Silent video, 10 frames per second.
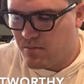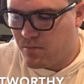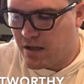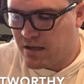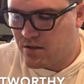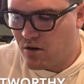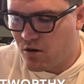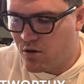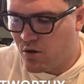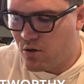Blessed
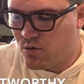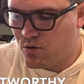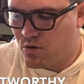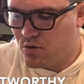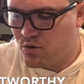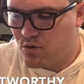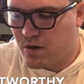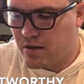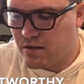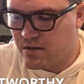are those whose
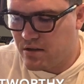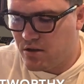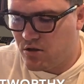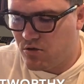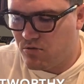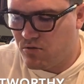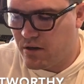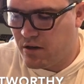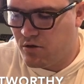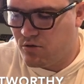strength is in you,
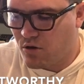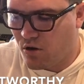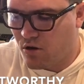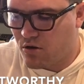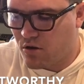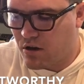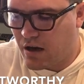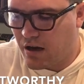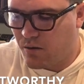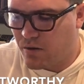in whose heart are the
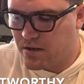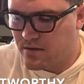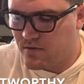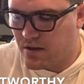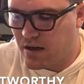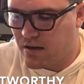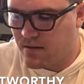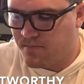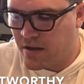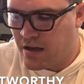highways of
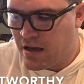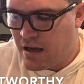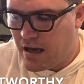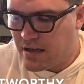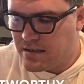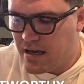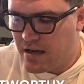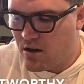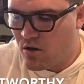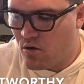Zion. As they
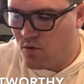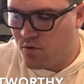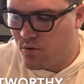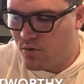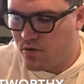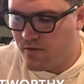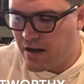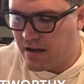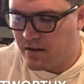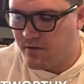go through the
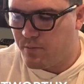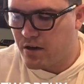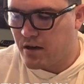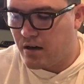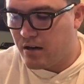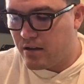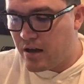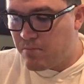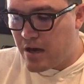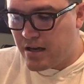valley of Baca, they
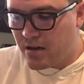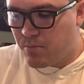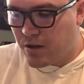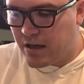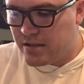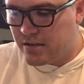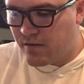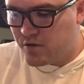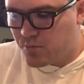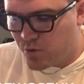make it a place
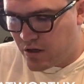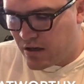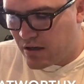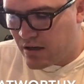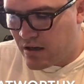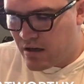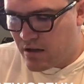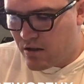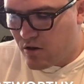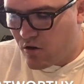of spring.
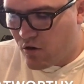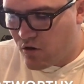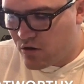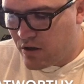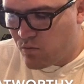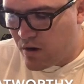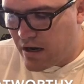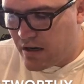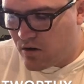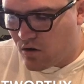The early
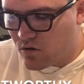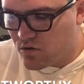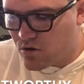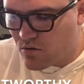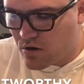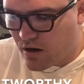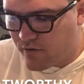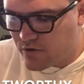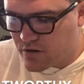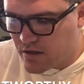rain also
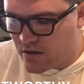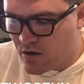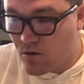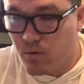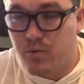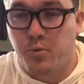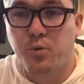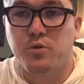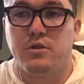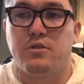covers it with
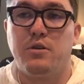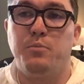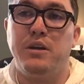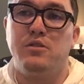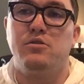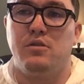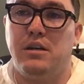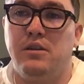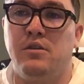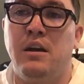pools. There's a picture
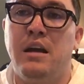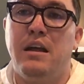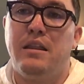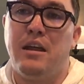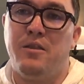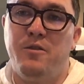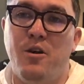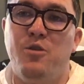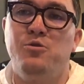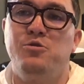here that
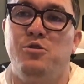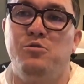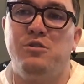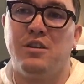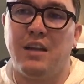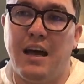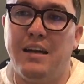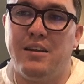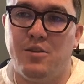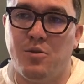those who delight
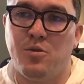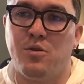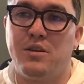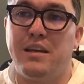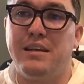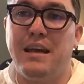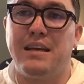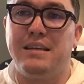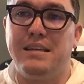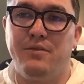in the Lord can take
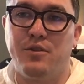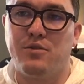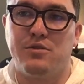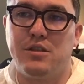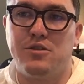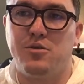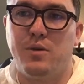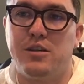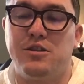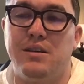a difficult
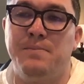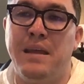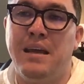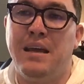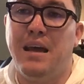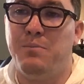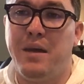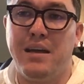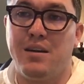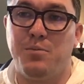situation and
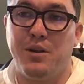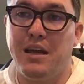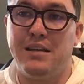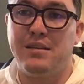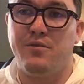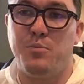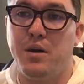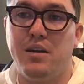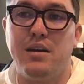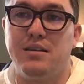make it a place of
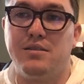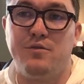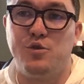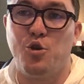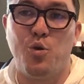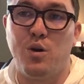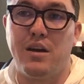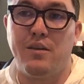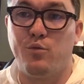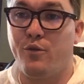abundance, of
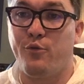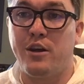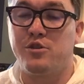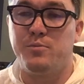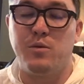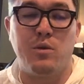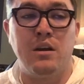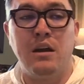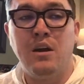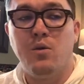joy, of refreshment.
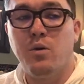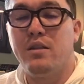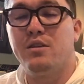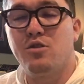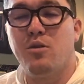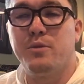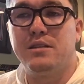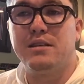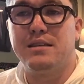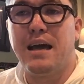What, what the
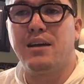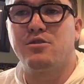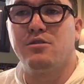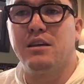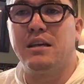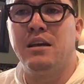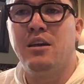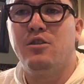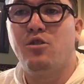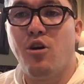psalmist is actually
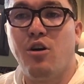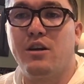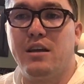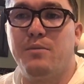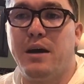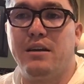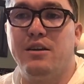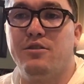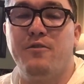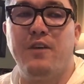talking about
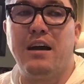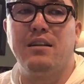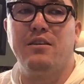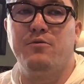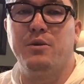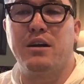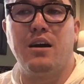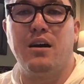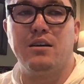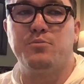here, the Valley of
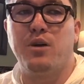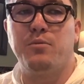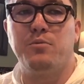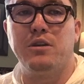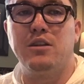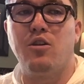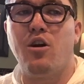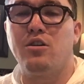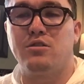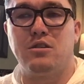Baca, is probably
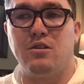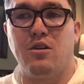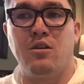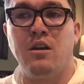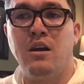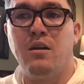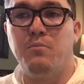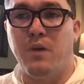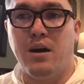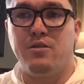lost on our
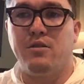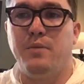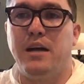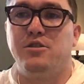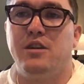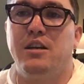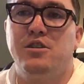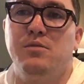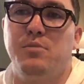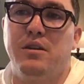modern
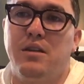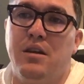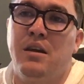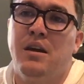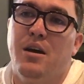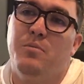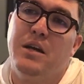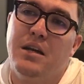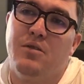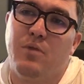imagination, but the
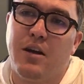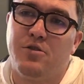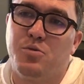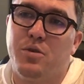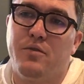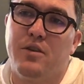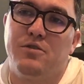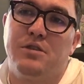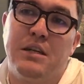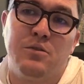immediate writers would have
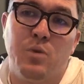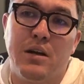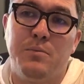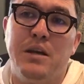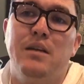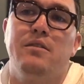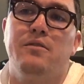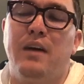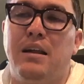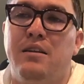understood what he meant. The
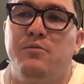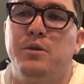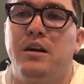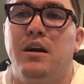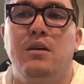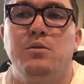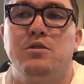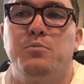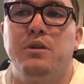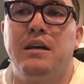Valley of Baca was
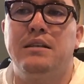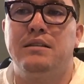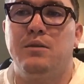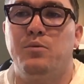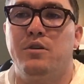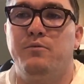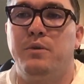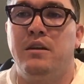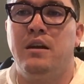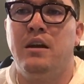a place that would have
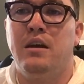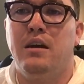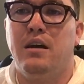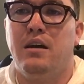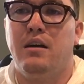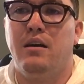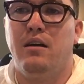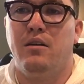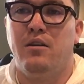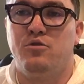been,
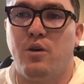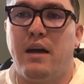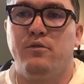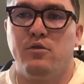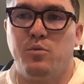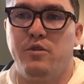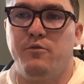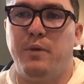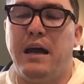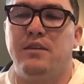uh, a, a traveler would
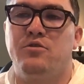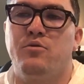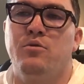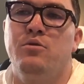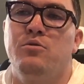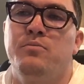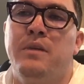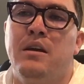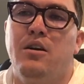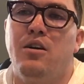have passed through
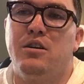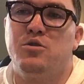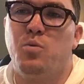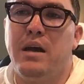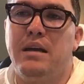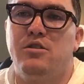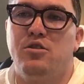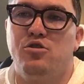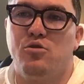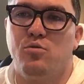on his way to
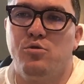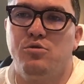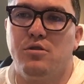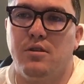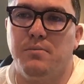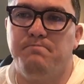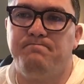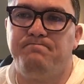Jerusalem.